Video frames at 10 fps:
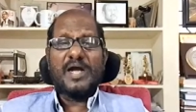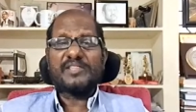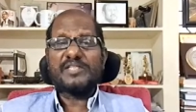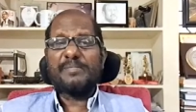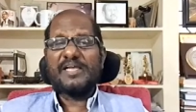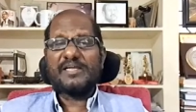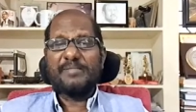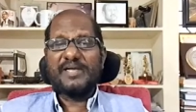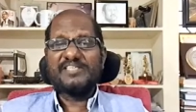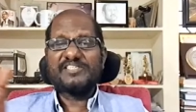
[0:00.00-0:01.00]
Andhra Bank,
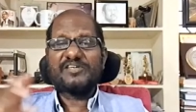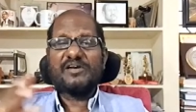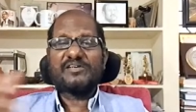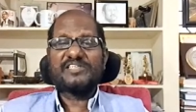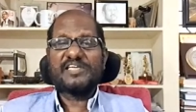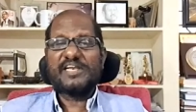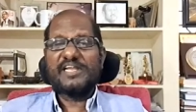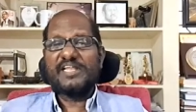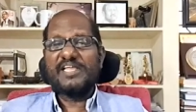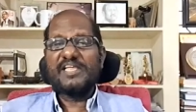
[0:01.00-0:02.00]
Magic Card,
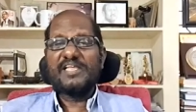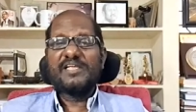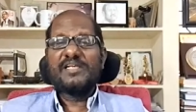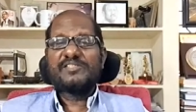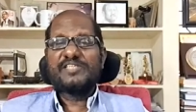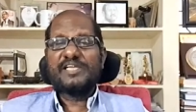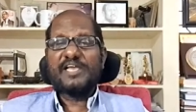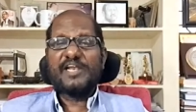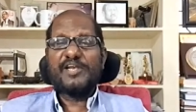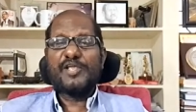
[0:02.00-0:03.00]
Singareni,
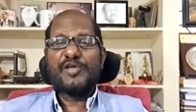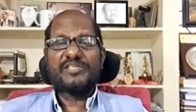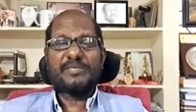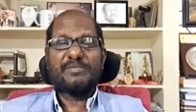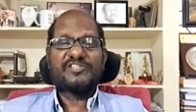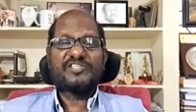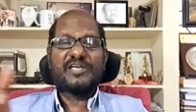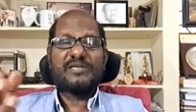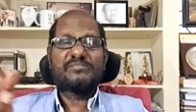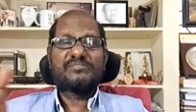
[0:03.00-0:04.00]

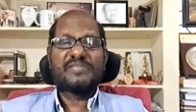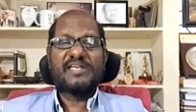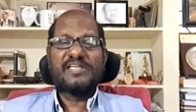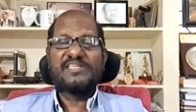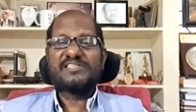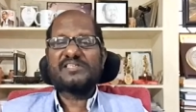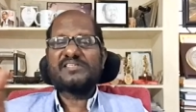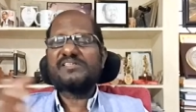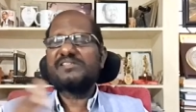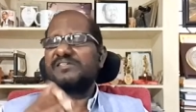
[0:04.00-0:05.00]
Samacharam,
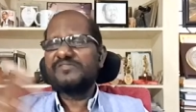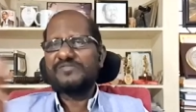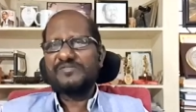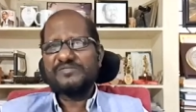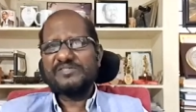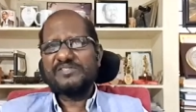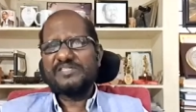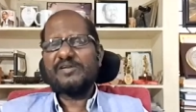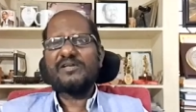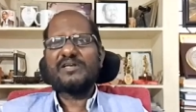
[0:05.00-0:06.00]
Elixir.
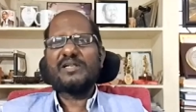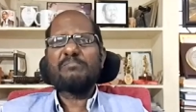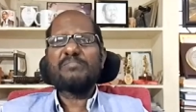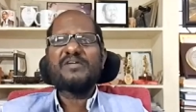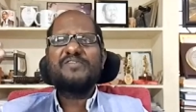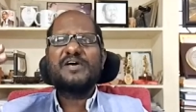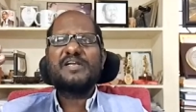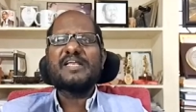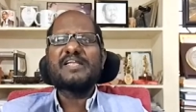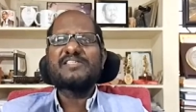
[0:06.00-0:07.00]
There are number of
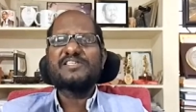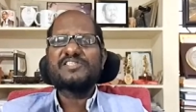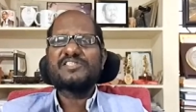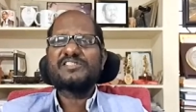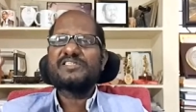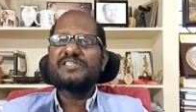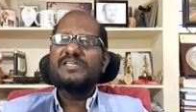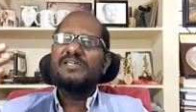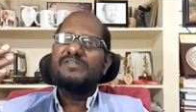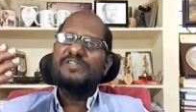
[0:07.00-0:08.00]
organizations
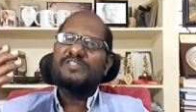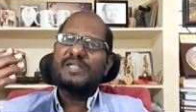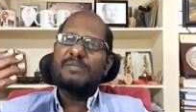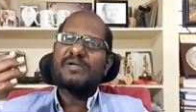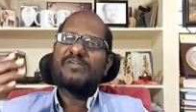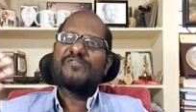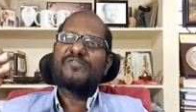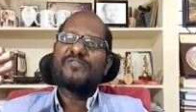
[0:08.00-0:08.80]
with a number of